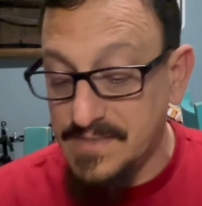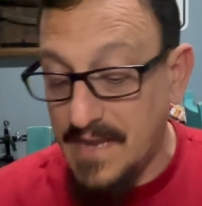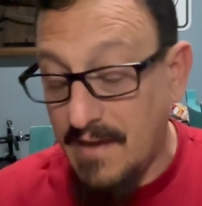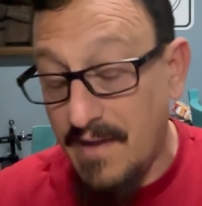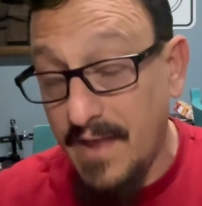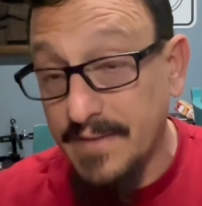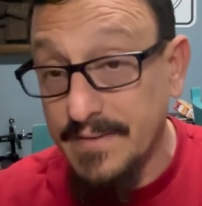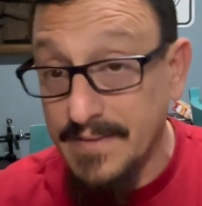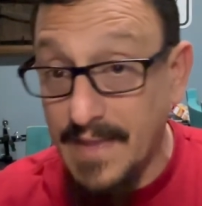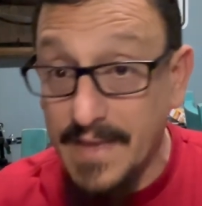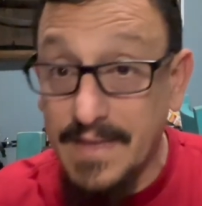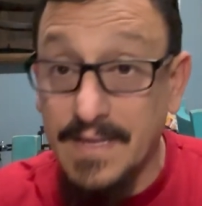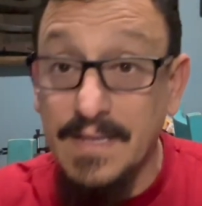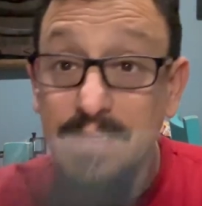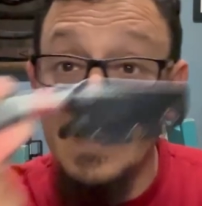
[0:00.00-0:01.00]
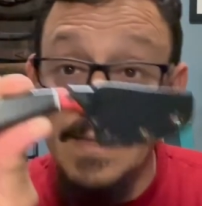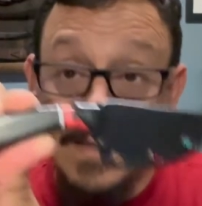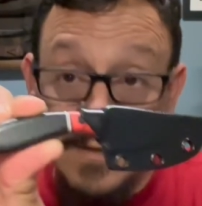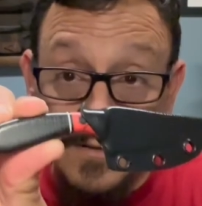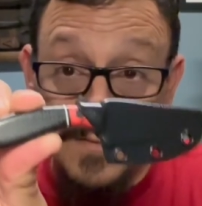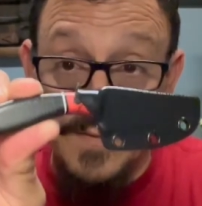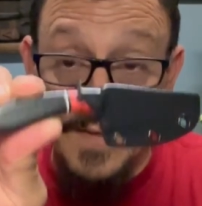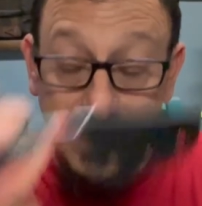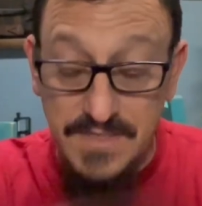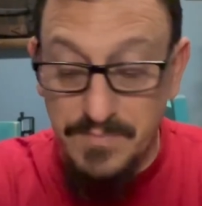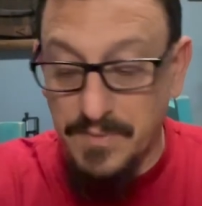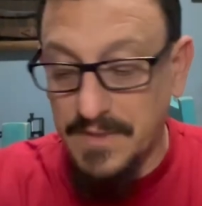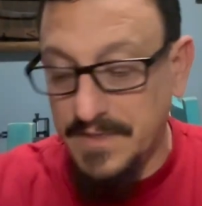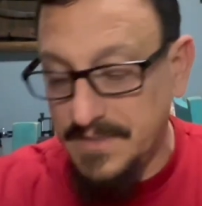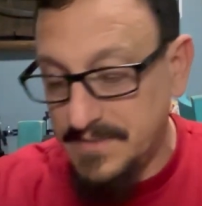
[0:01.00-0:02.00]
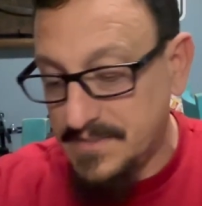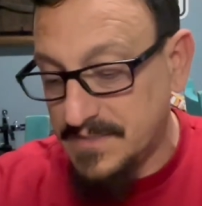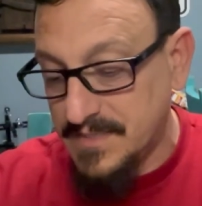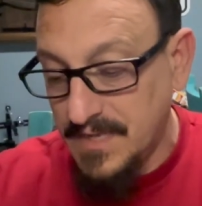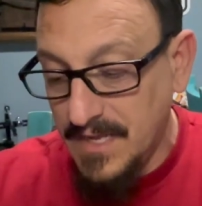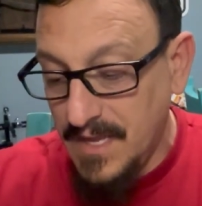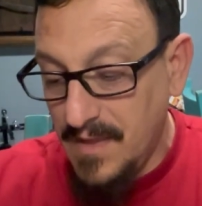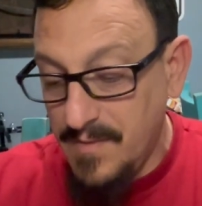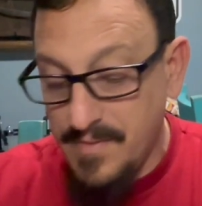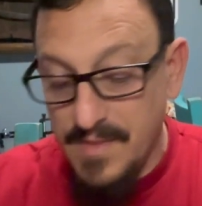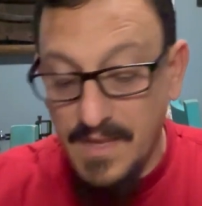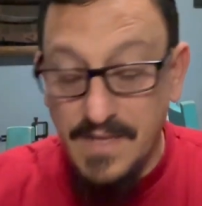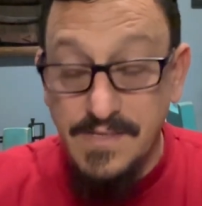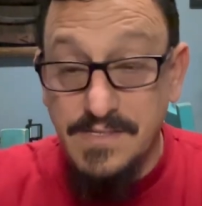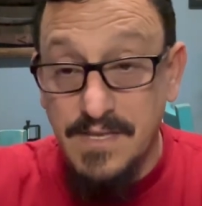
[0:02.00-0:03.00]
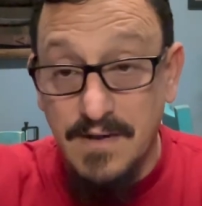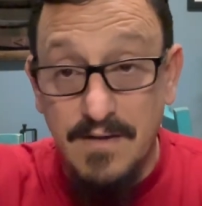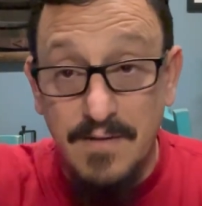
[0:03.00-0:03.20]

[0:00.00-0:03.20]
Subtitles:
Now, I like little fixed blades, things that are